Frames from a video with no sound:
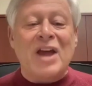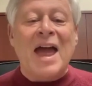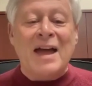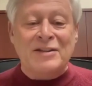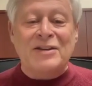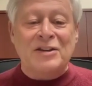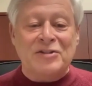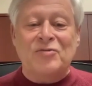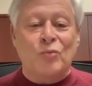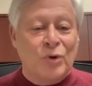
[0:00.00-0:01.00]
as
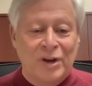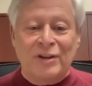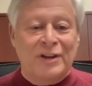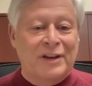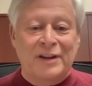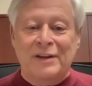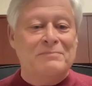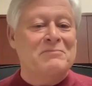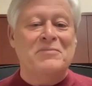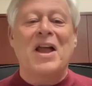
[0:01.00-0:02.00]
is
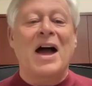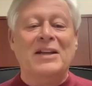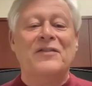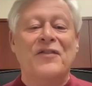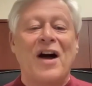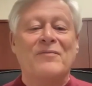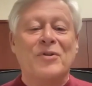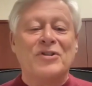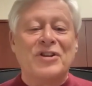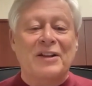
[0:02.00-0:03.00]
really ninety-five
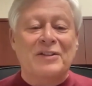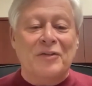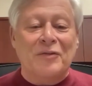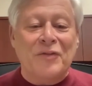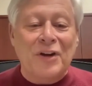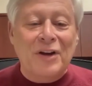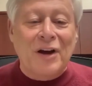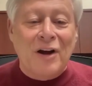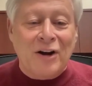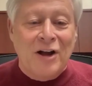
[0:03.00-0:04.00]
percent of
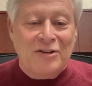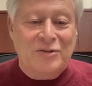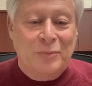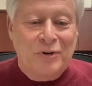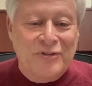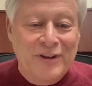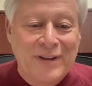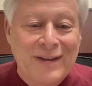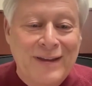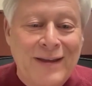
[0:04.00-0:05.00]
our customers.
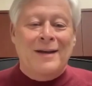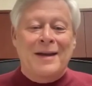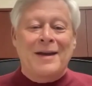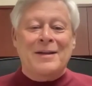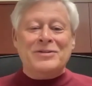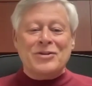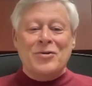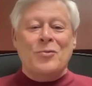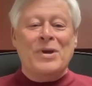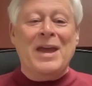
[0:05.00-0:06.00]
And
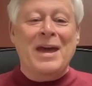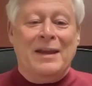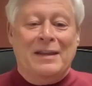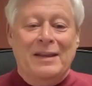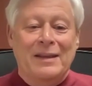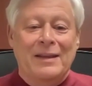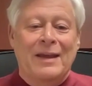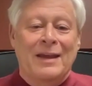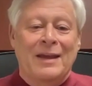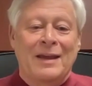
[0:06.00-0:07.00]
so we get it.
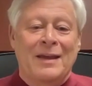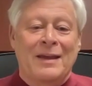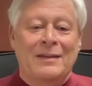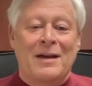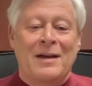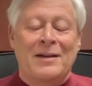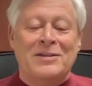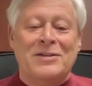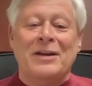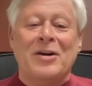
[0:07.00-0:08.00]
And
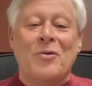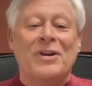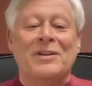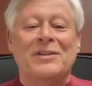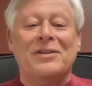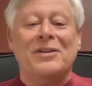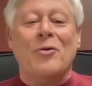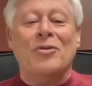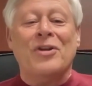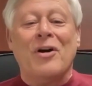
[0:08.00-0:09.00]
it's still going into the
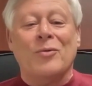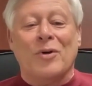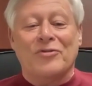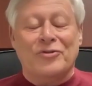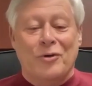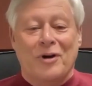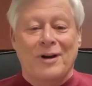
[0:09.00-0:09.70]
old hardware store.